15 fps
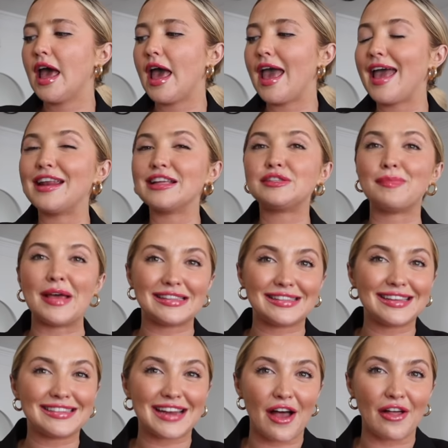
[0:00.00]
and it's based
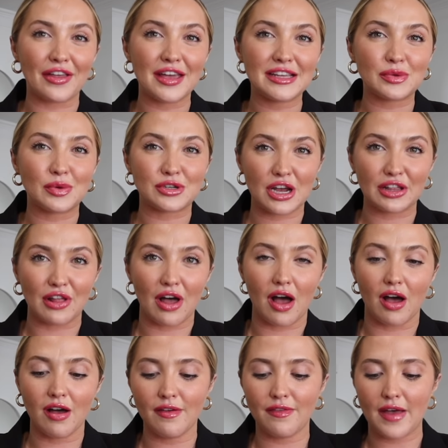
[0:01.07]
in Dallas, which I
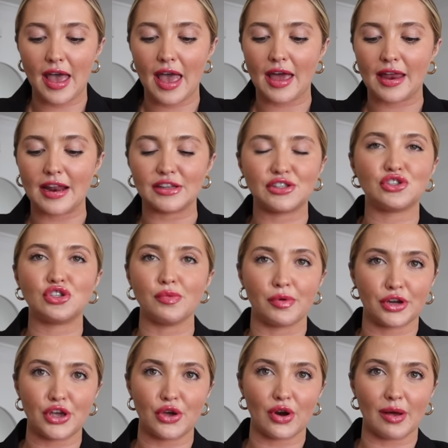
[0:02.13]
love, and it's super
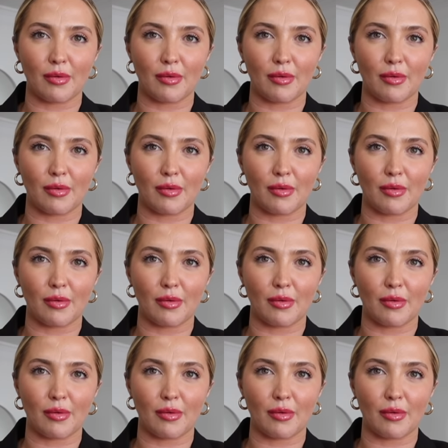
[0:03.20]
cute.